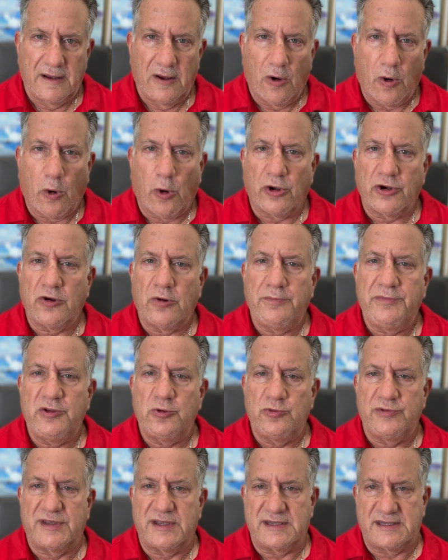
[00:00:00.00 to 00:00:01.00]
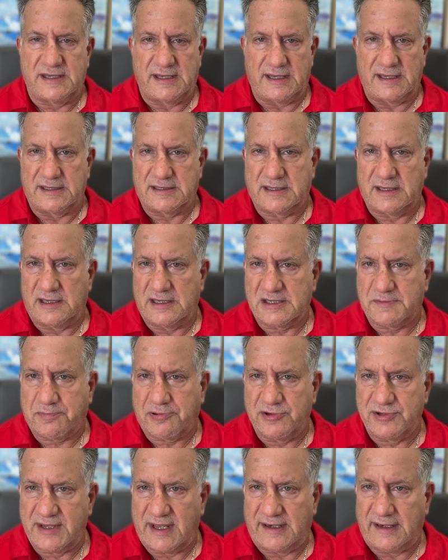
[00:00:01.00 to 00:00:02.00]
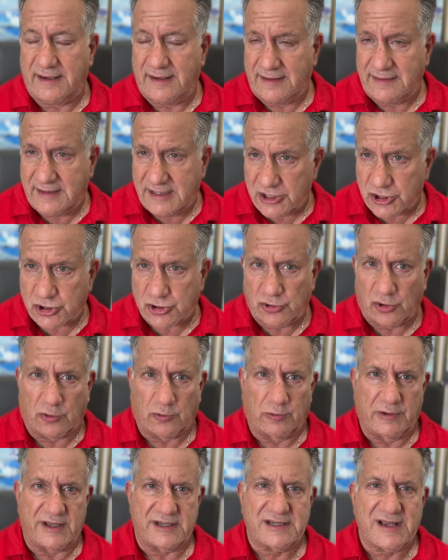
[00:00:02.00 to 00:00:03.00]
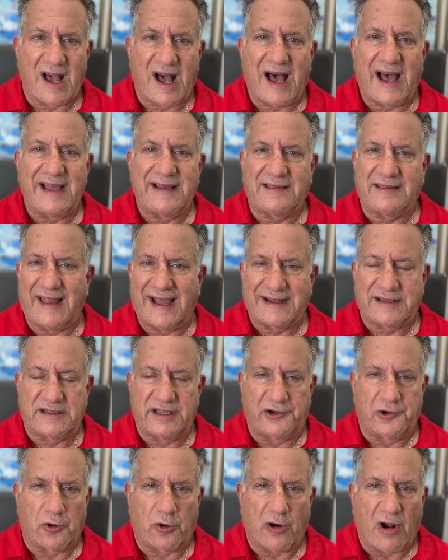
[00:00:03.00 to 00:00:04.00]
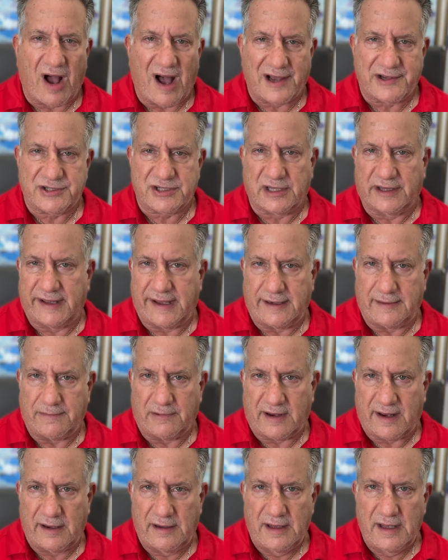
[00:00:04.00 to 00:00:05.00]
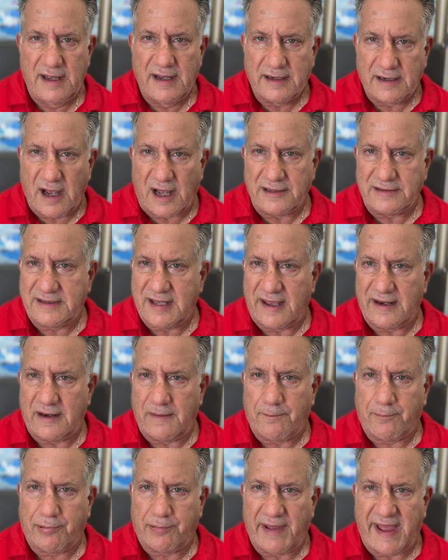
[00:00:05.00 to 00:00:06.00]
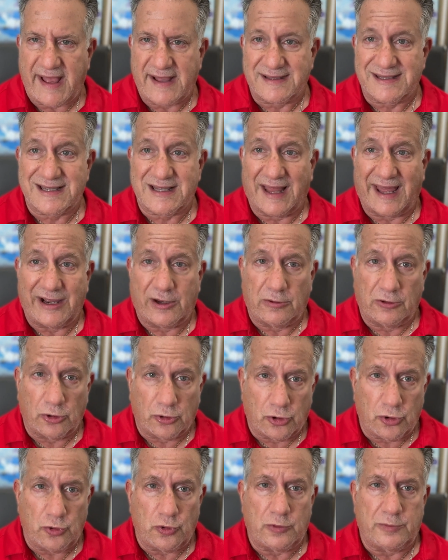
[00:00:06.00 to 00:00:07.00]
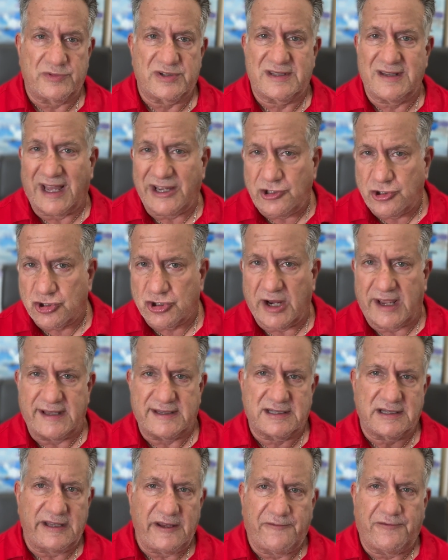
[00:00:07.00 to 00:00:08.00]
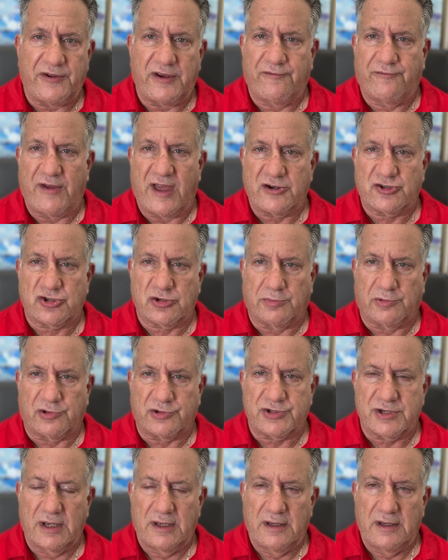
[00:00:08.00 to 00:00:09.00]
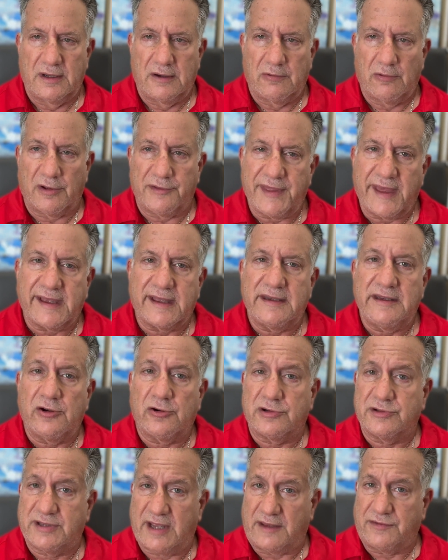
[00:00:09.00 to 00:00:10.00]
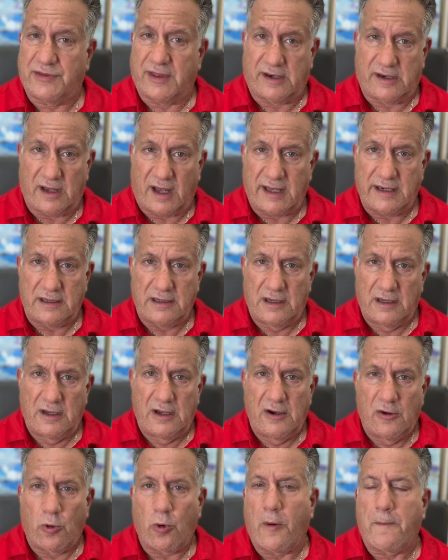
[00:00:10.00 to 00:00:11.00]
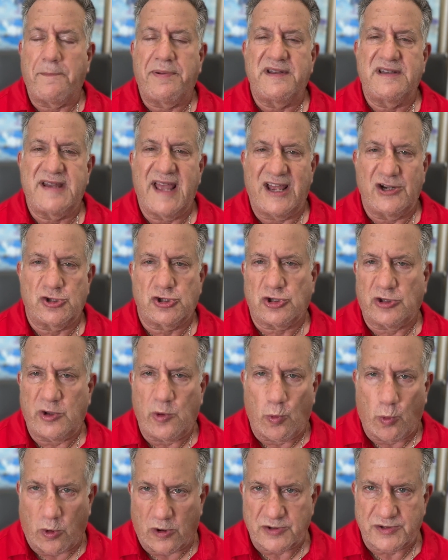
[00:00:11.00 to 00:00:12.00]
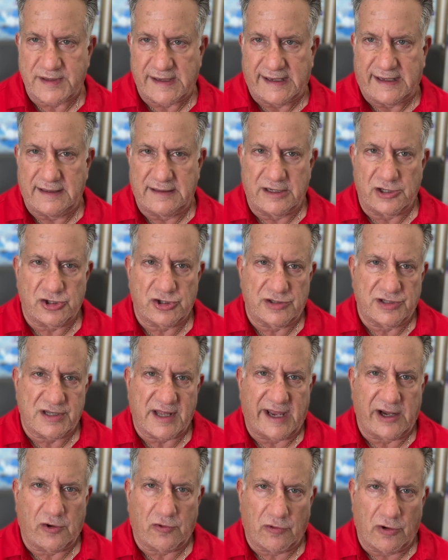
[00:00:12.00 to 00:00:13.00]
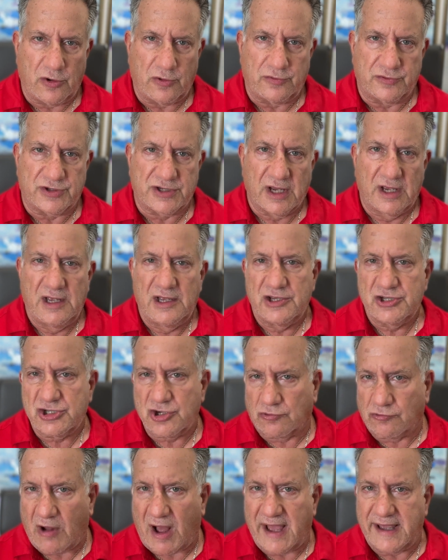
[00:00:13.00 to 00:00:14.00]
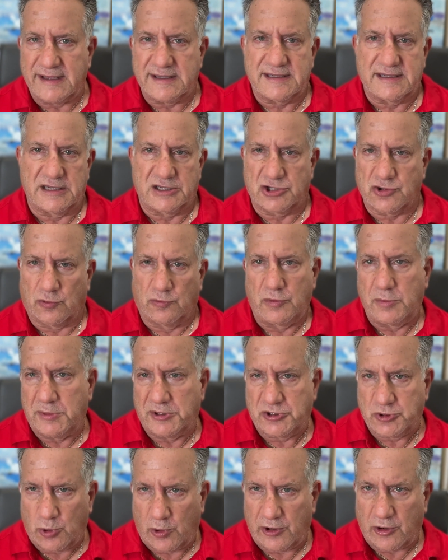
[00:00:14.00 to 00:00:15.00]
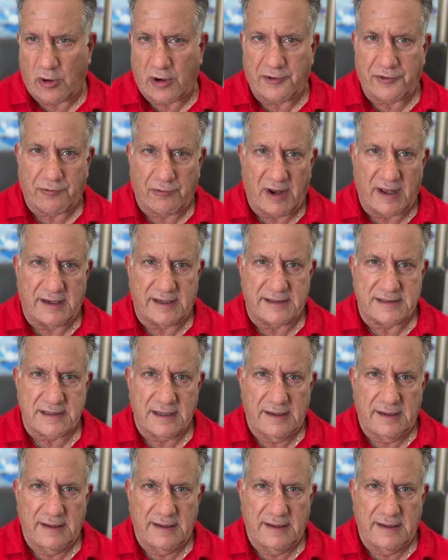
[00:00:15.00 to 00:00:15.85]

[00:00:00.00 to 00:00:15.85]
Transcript: Autoimmune diseases present an additional risk. High lectin or oxalate content in plants like legumes, nightshades, leafy vegetables, well, they can irritate the gut or potentially worsen conditions like Crohn's, psoriasis, or rheumatoid arthritis,